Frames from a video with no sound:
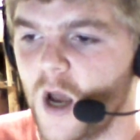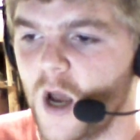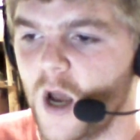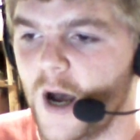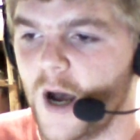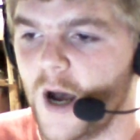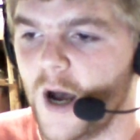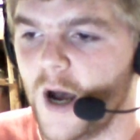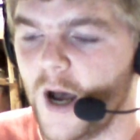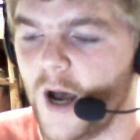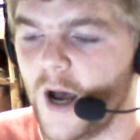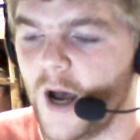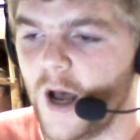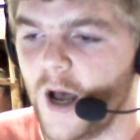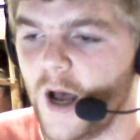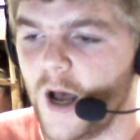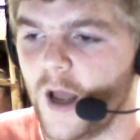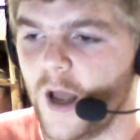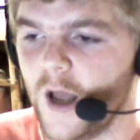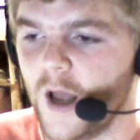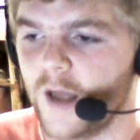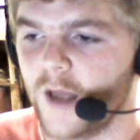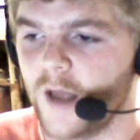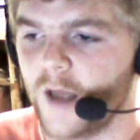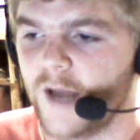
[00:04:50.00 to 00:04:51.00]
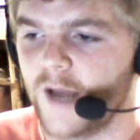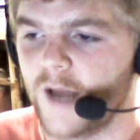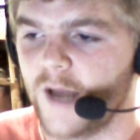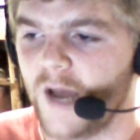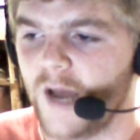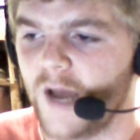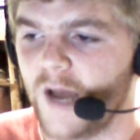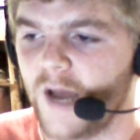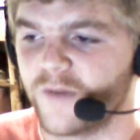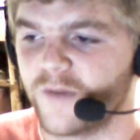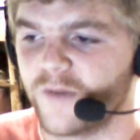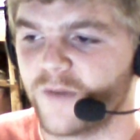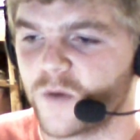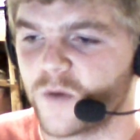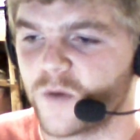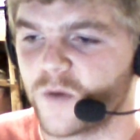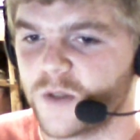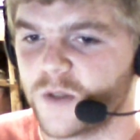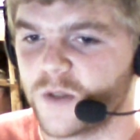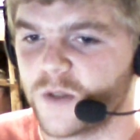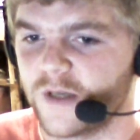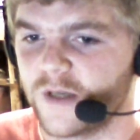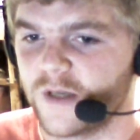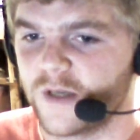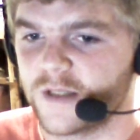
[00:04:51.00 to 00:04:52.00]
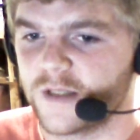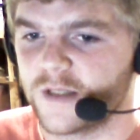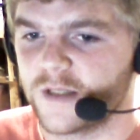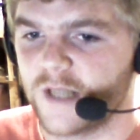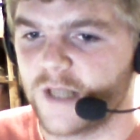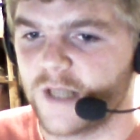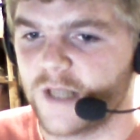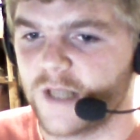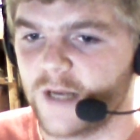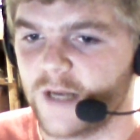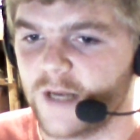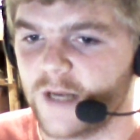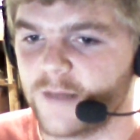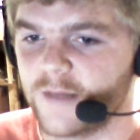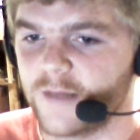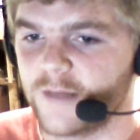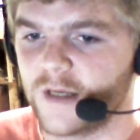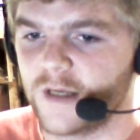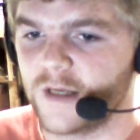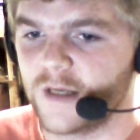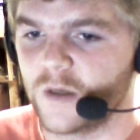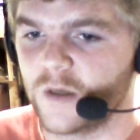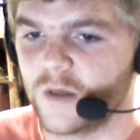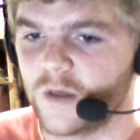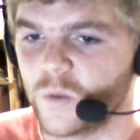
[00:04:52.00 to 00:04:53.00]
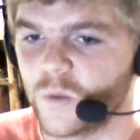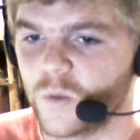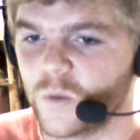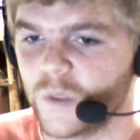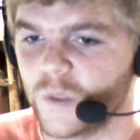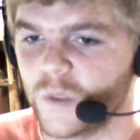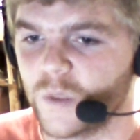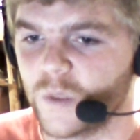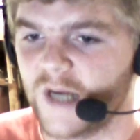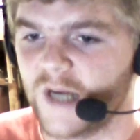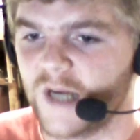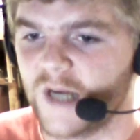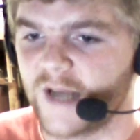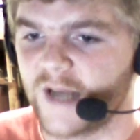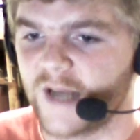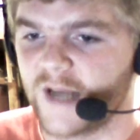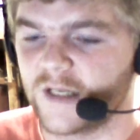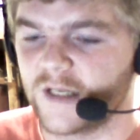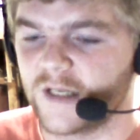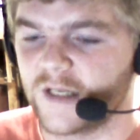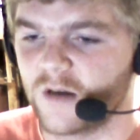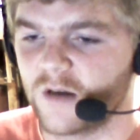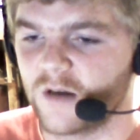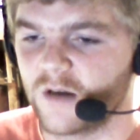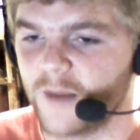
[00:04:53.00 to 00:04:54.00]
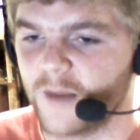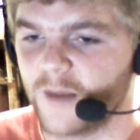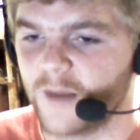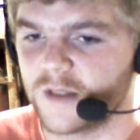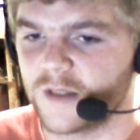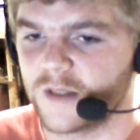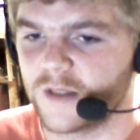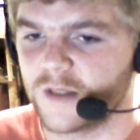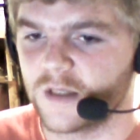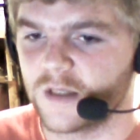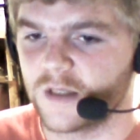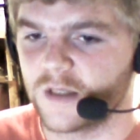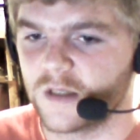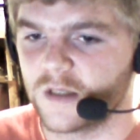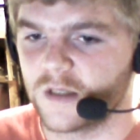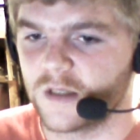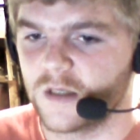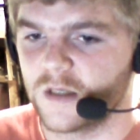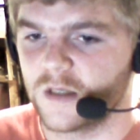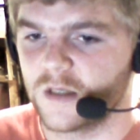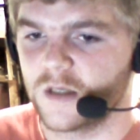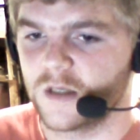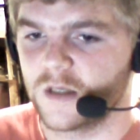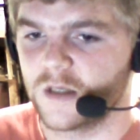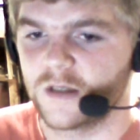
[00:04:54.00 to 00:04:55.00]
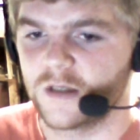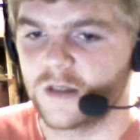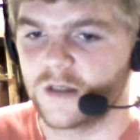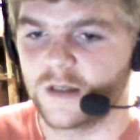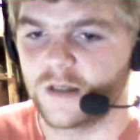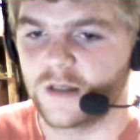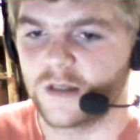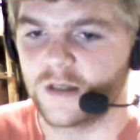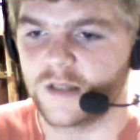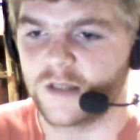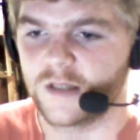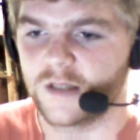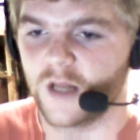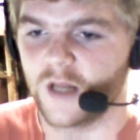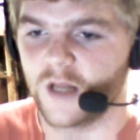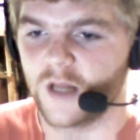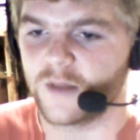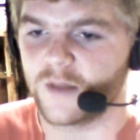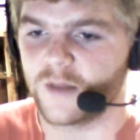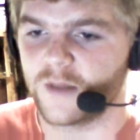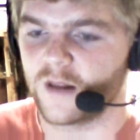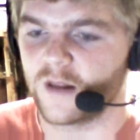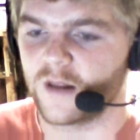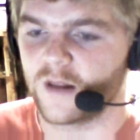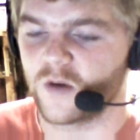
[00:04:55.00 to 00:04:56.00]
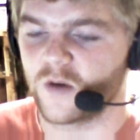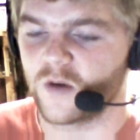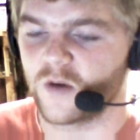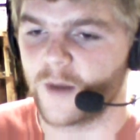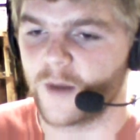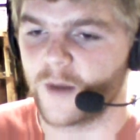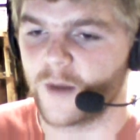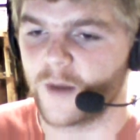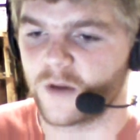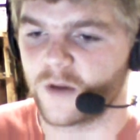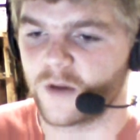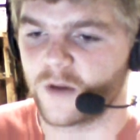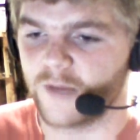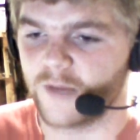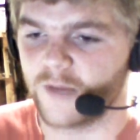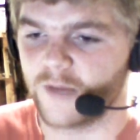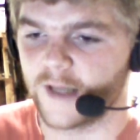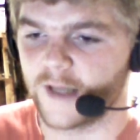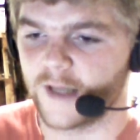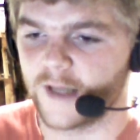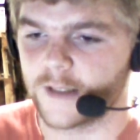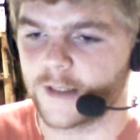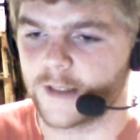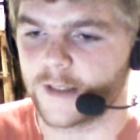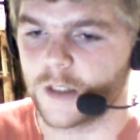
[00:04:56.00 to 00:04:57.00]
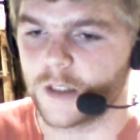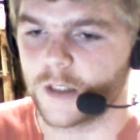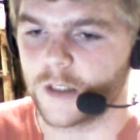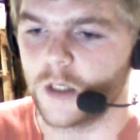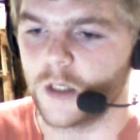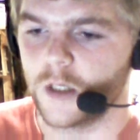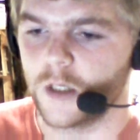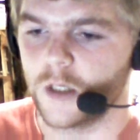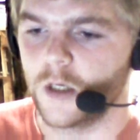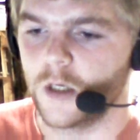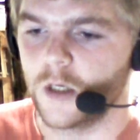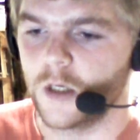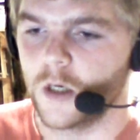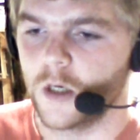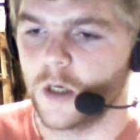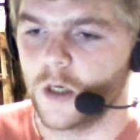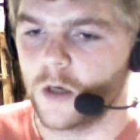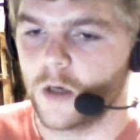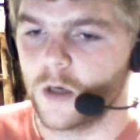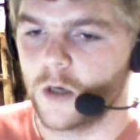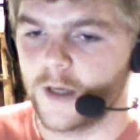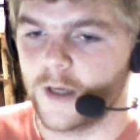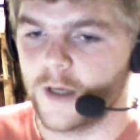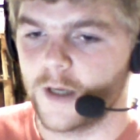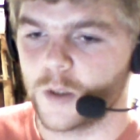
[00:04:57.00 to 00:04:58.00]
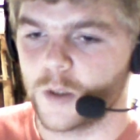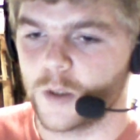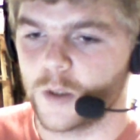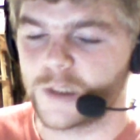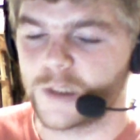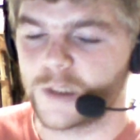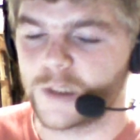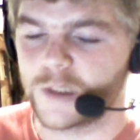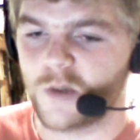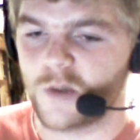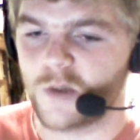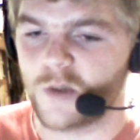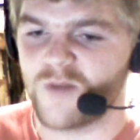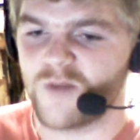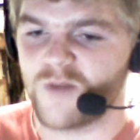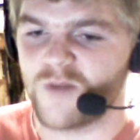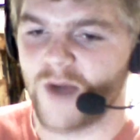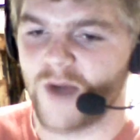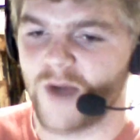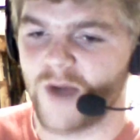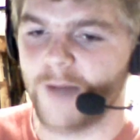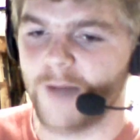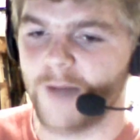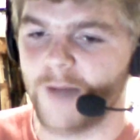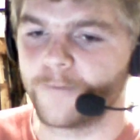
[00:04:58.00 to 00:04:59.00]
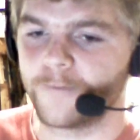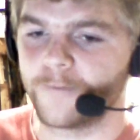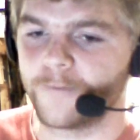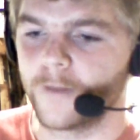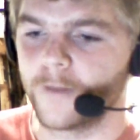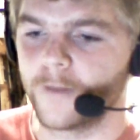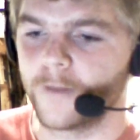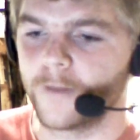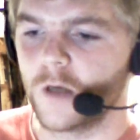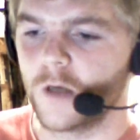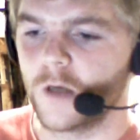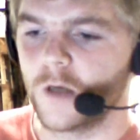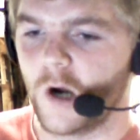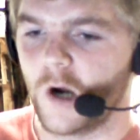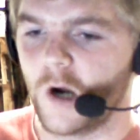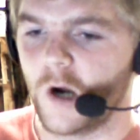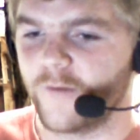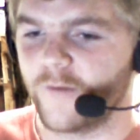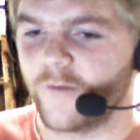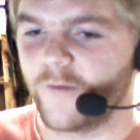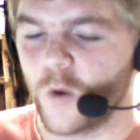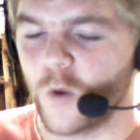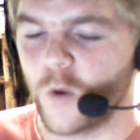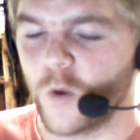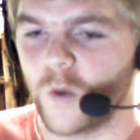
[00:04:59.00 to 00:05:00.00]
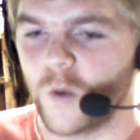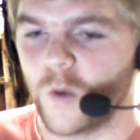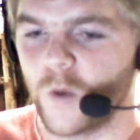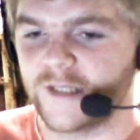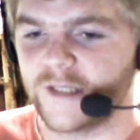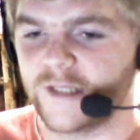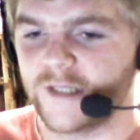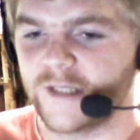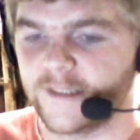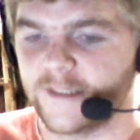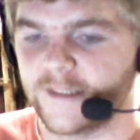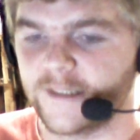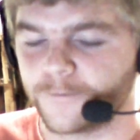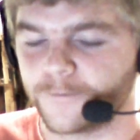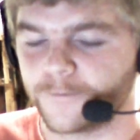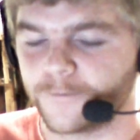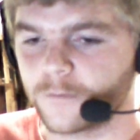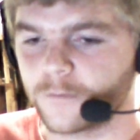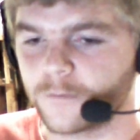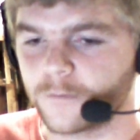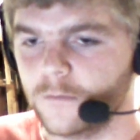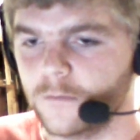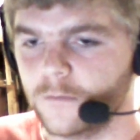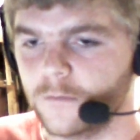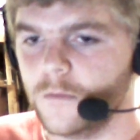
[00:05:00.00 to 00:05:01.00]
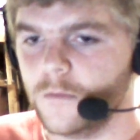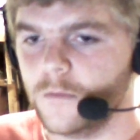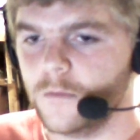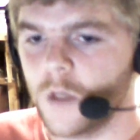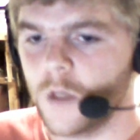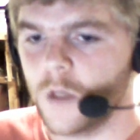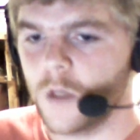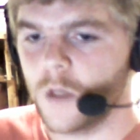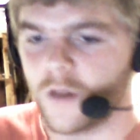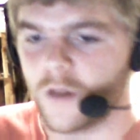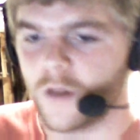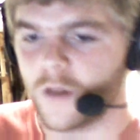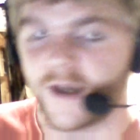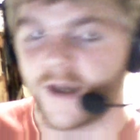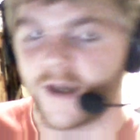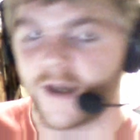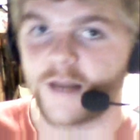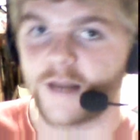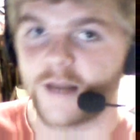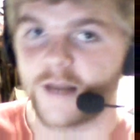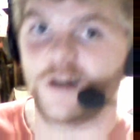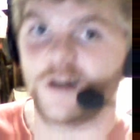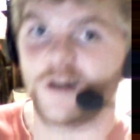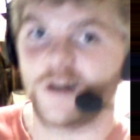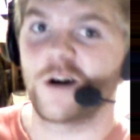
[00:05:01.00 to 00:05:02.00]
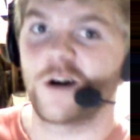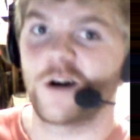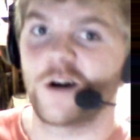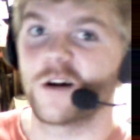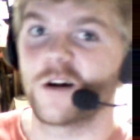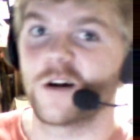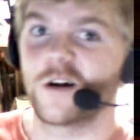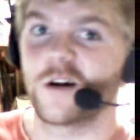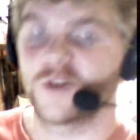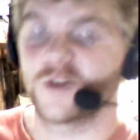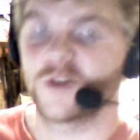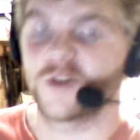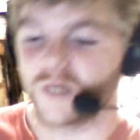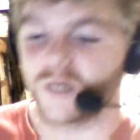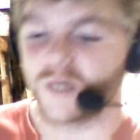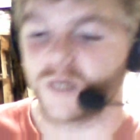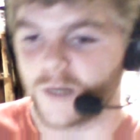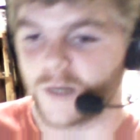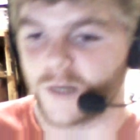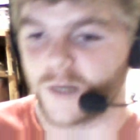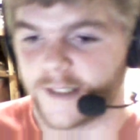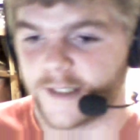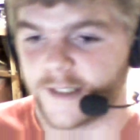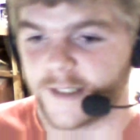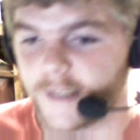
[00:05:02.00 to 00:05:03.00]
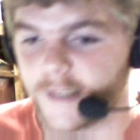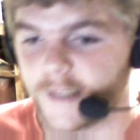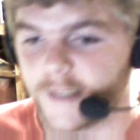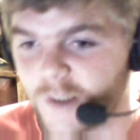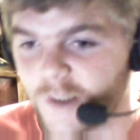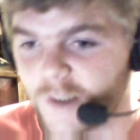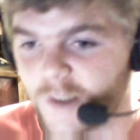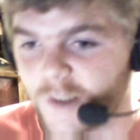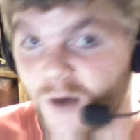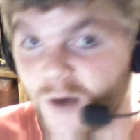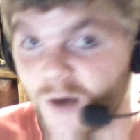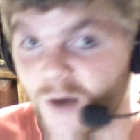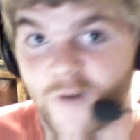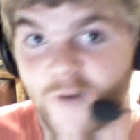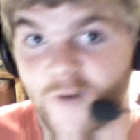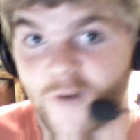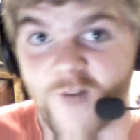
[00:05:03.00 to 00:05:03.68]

uh, and have the Crusaders telling me where I crapped, telling me that they crapped their pants. Alright, cool story, brah. Alright, fourth question. Then again, there are 20 questions, so I will